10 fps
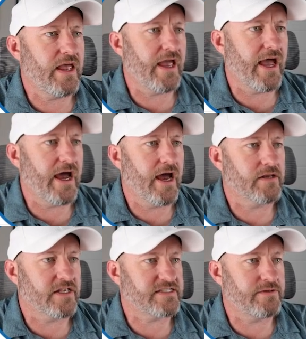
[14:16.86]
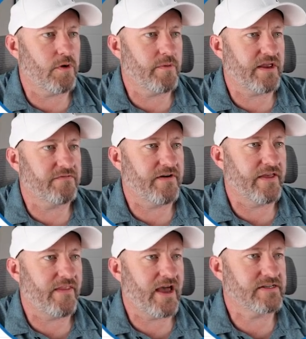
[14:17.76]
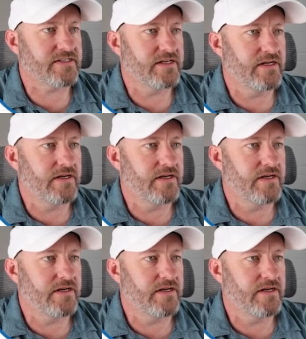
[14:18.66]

And let's see where we can find that.